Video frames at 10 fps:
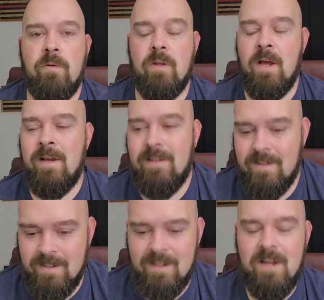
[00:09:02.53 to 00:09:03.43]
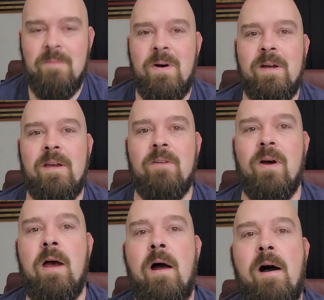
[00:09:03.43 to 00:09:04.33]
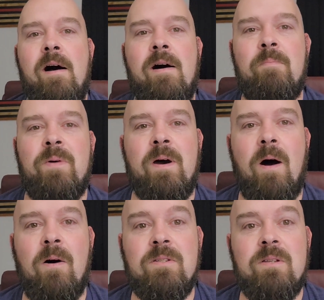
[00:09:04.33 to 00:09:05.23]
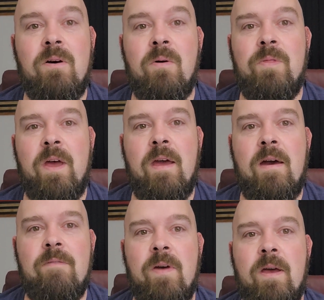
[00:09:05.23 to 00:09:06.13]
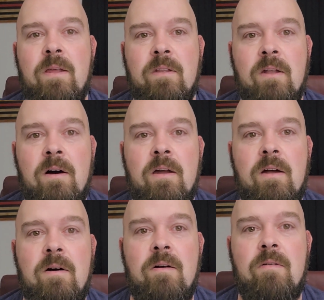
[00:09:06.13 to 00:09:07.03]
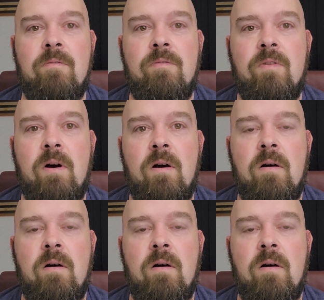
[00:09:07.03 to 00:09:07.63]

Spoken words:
go there. But anyway, but also they have a lot of